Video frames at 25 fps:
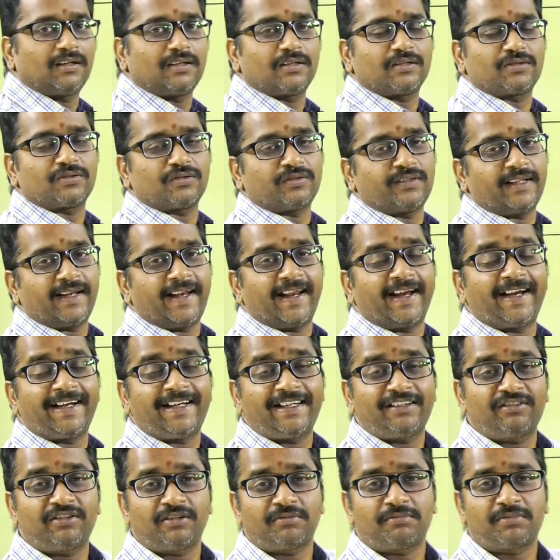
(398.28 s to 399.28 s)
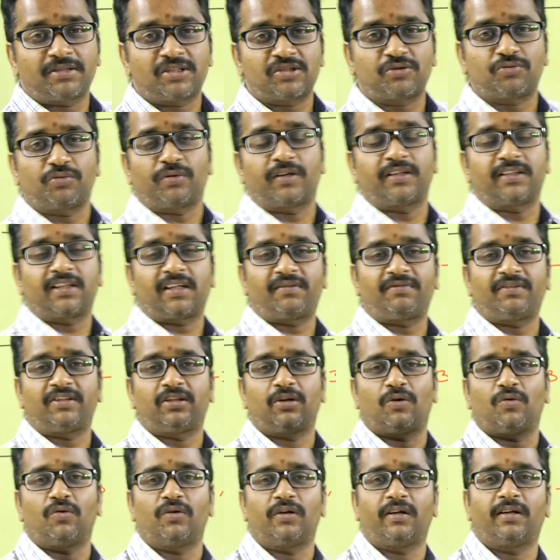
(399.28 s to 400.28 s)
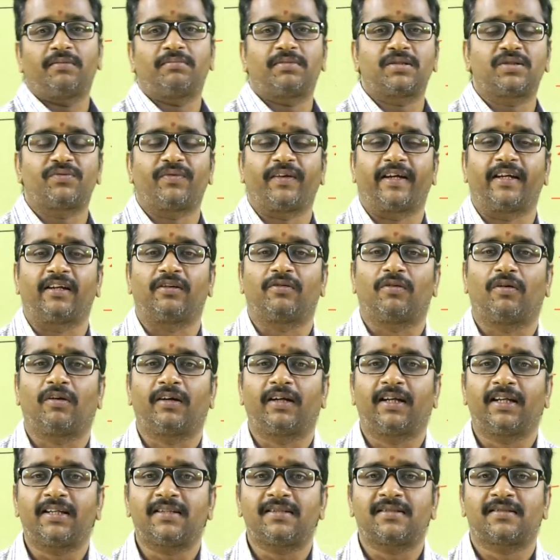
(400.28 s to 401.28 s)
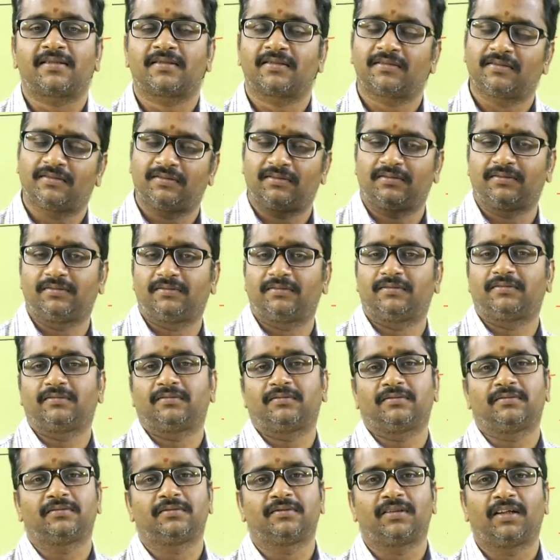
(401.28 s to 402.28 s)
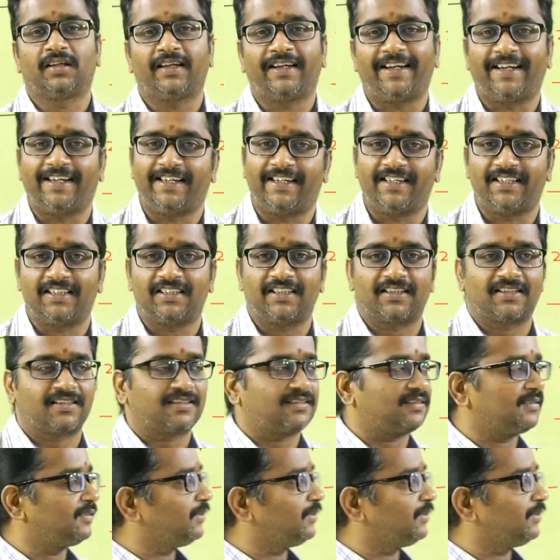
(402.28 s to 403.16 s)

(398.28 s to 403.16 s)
So the negative numbers together with the whole numbers we can call it as integers.